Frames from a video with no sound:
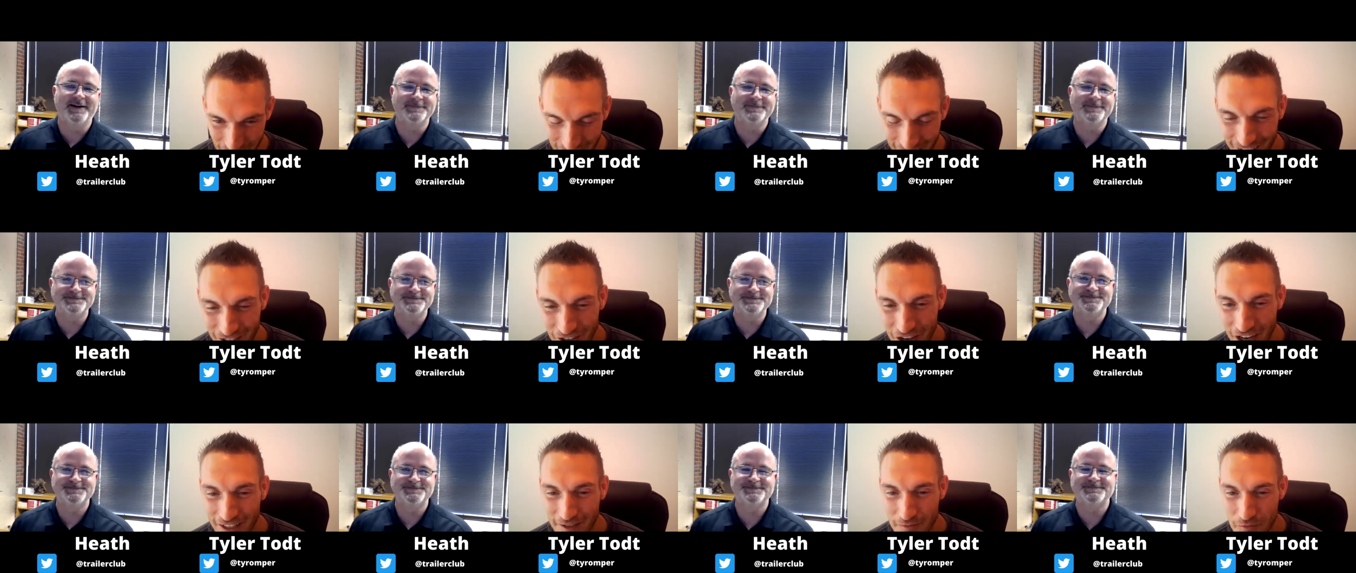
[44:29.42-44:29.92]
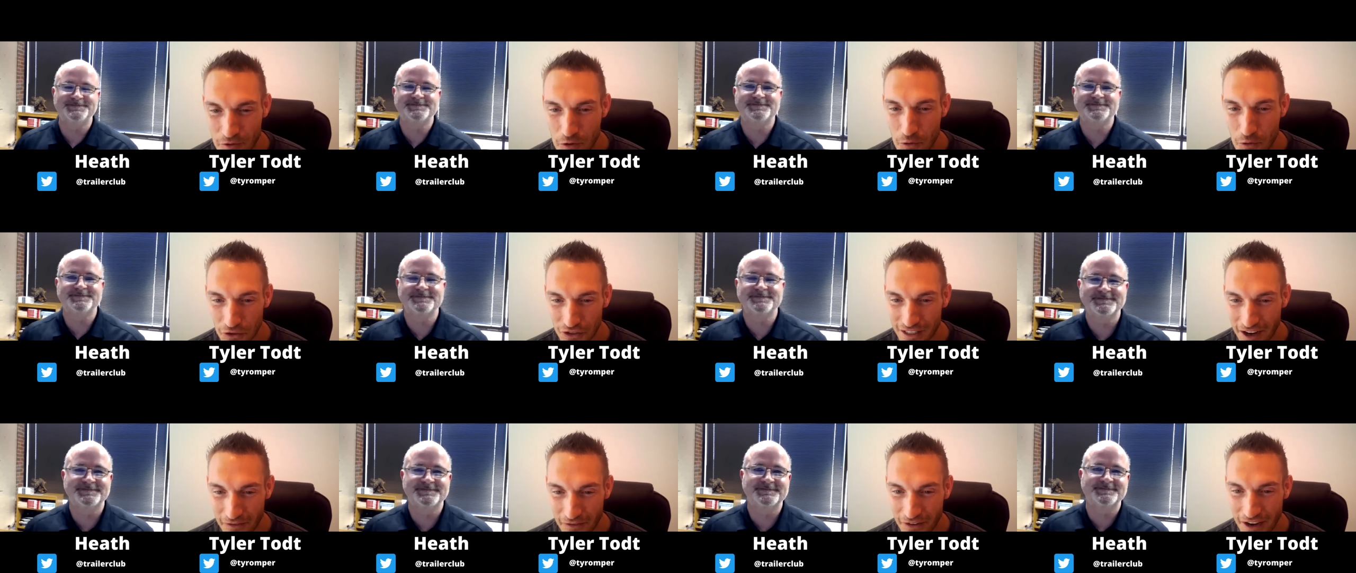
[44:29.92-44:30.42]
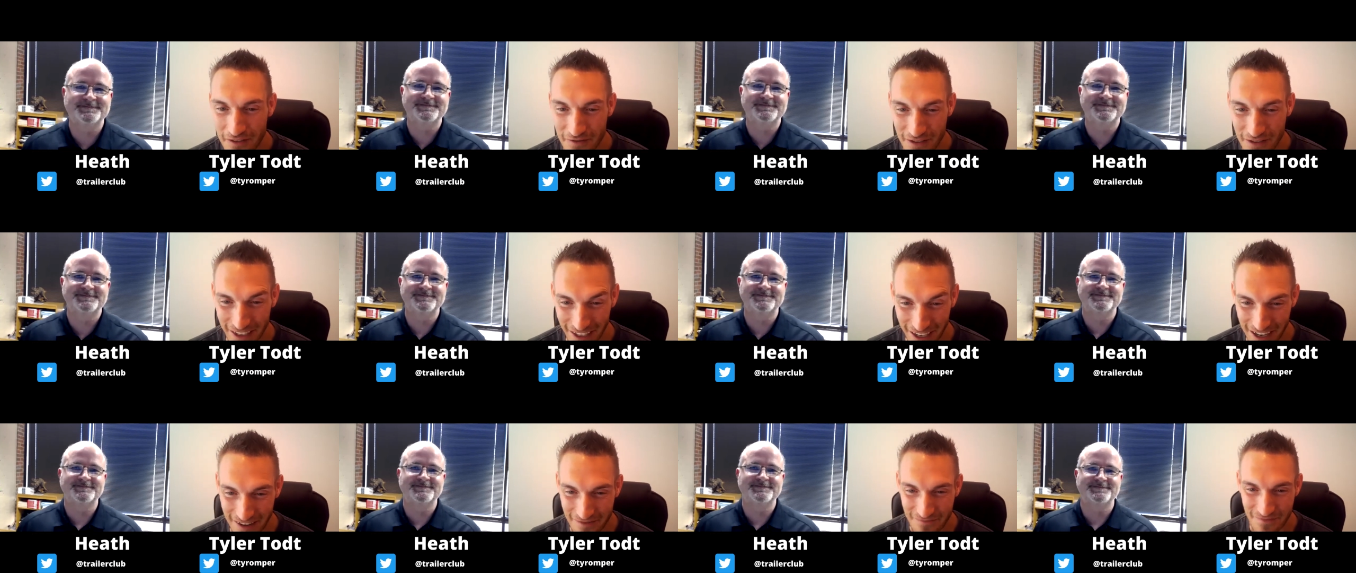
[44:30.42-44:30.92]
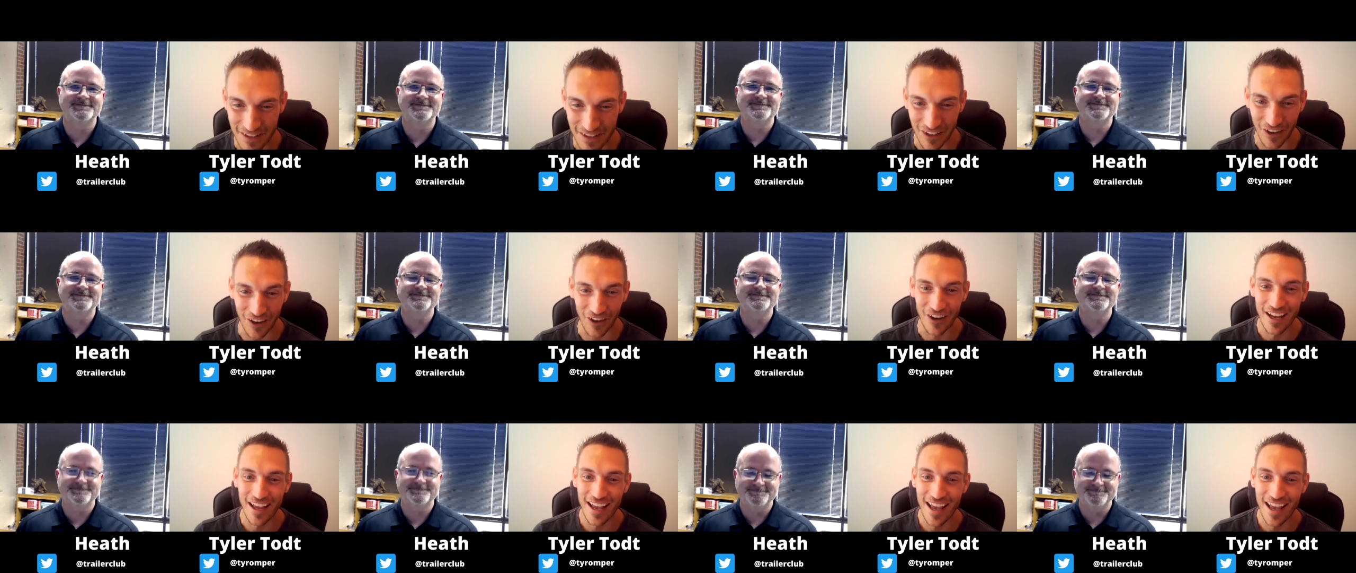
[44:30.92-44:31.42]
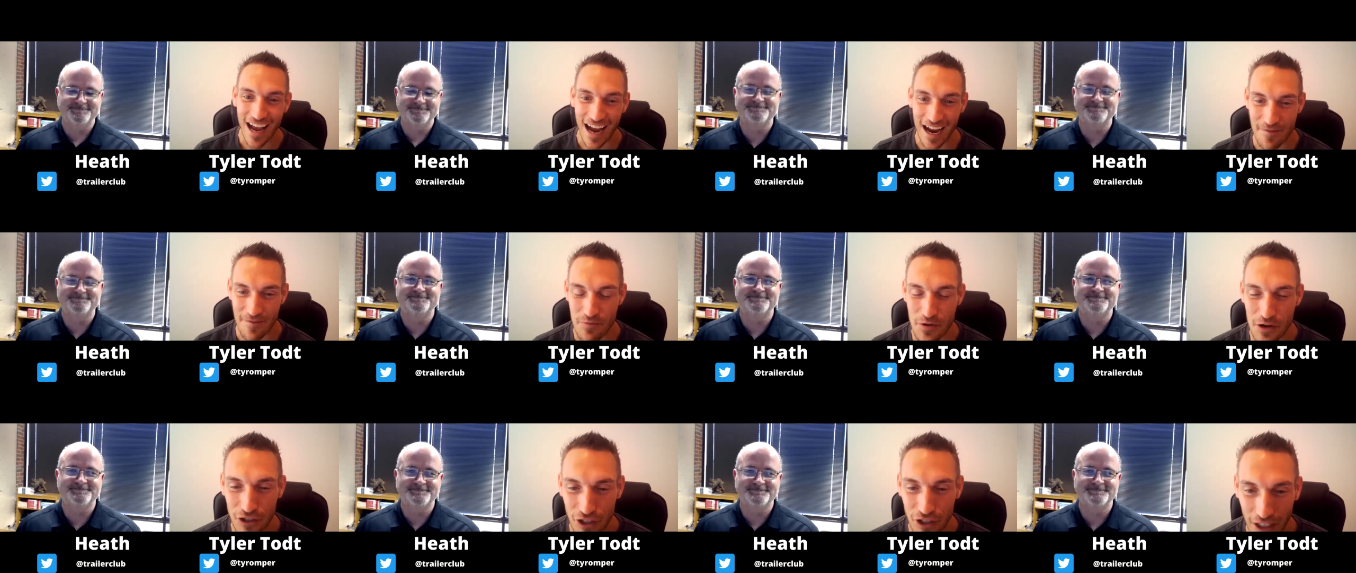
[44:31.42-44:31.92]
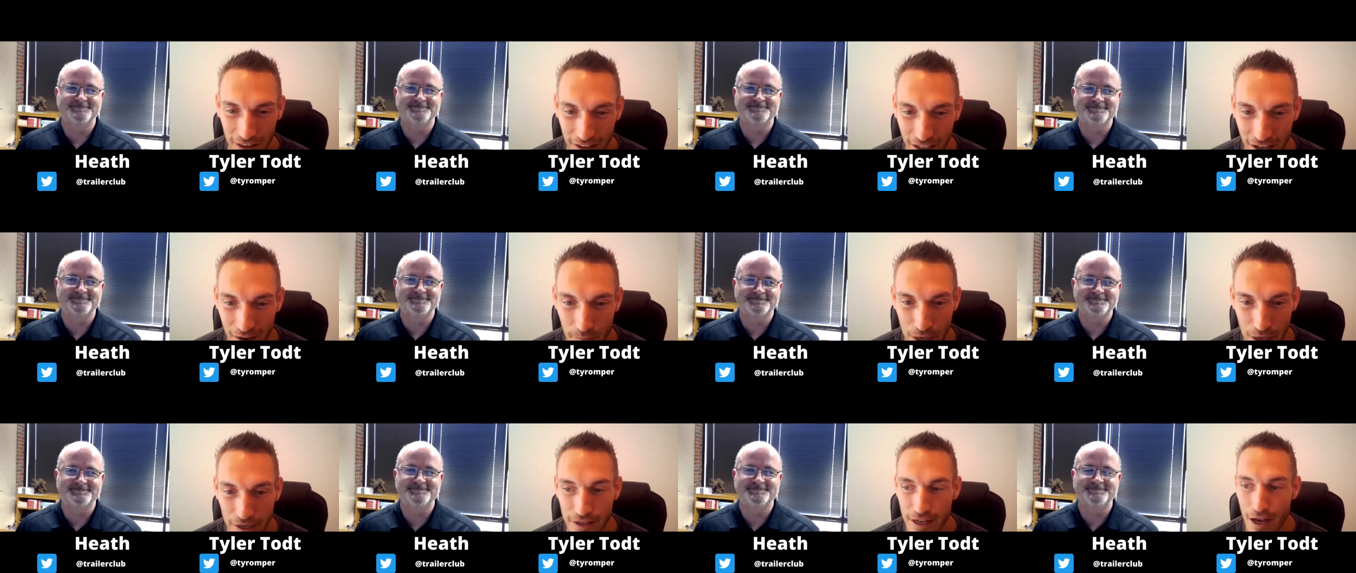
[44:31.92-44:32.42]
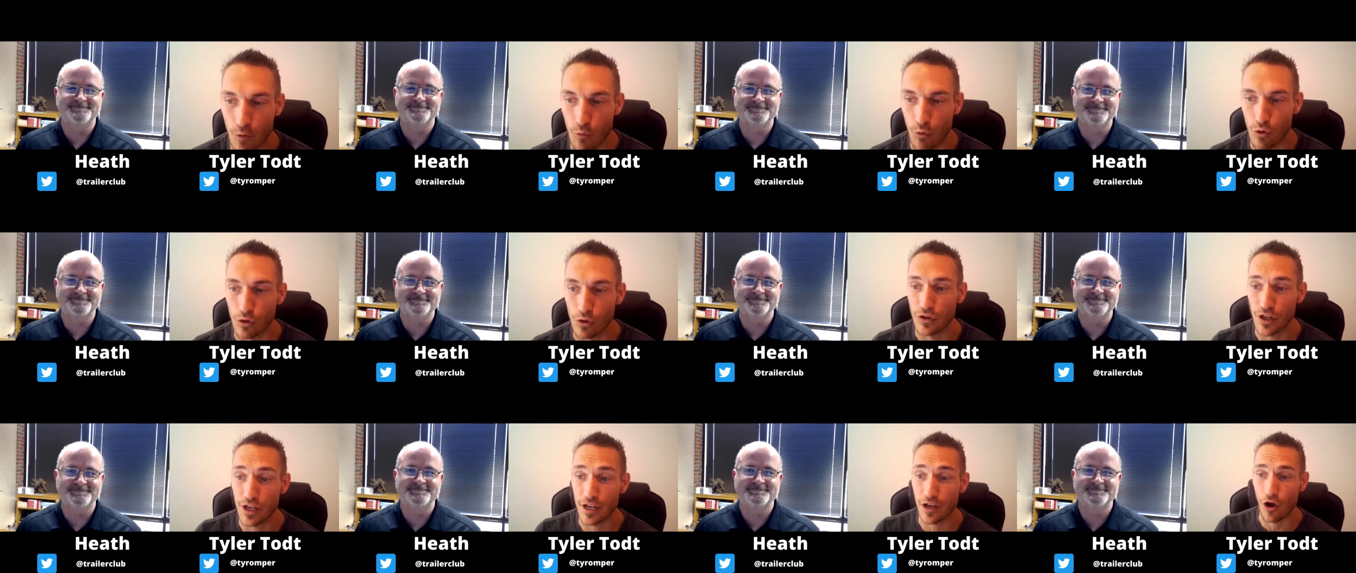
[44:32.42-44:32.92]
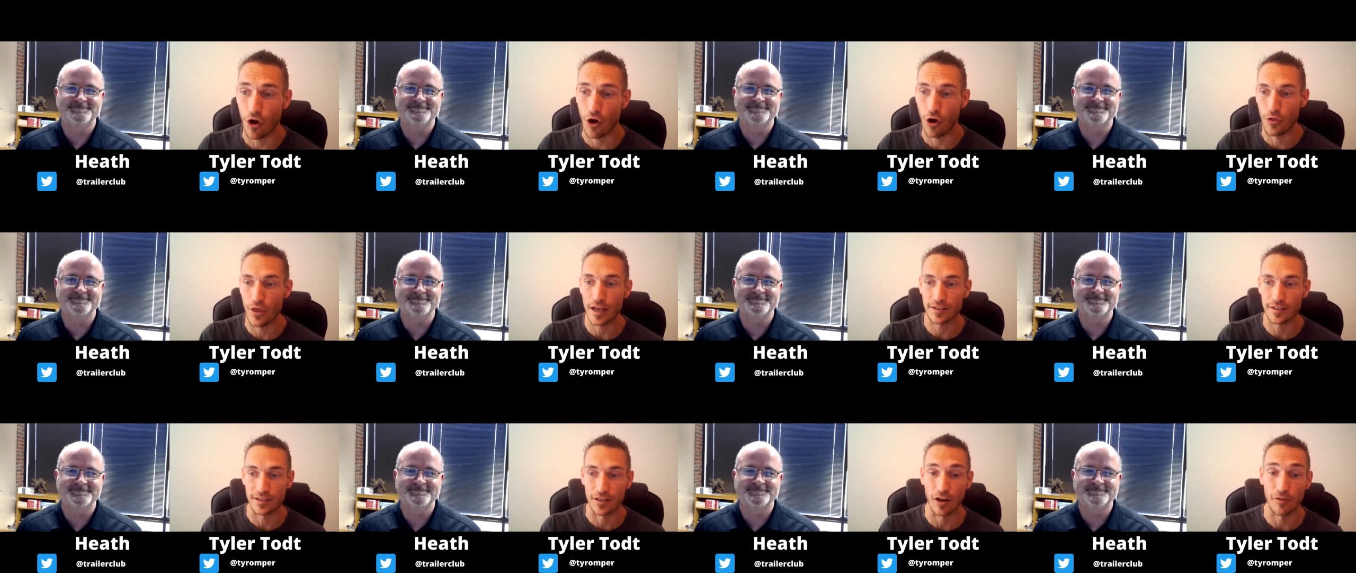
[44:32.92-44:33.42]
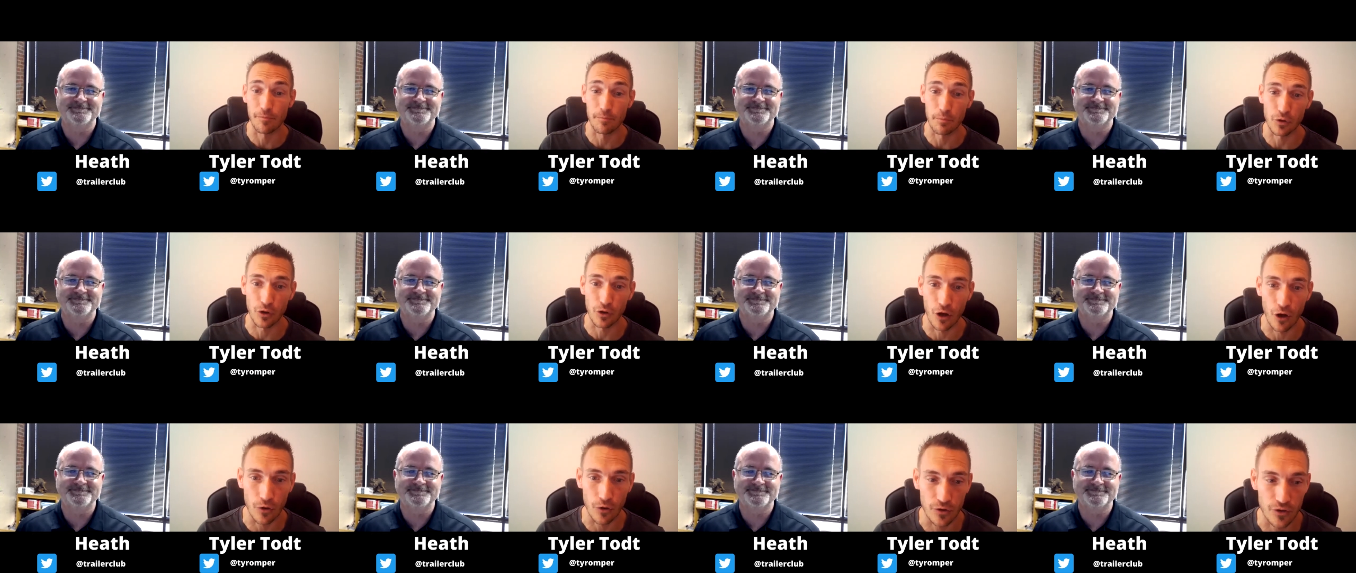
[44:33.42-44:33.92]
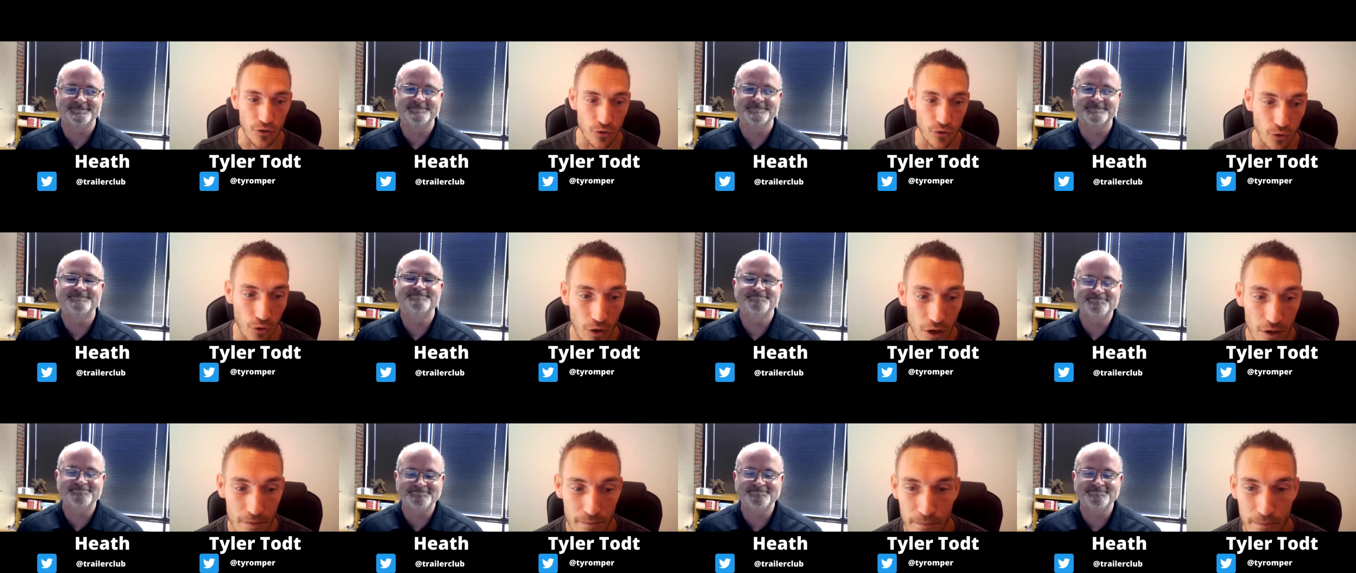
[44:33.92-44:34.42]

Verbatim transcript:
Speaker 1: got you got some cool stuff coming up. So I appreciate that, man. And yeah, we'll link all that stuff below too.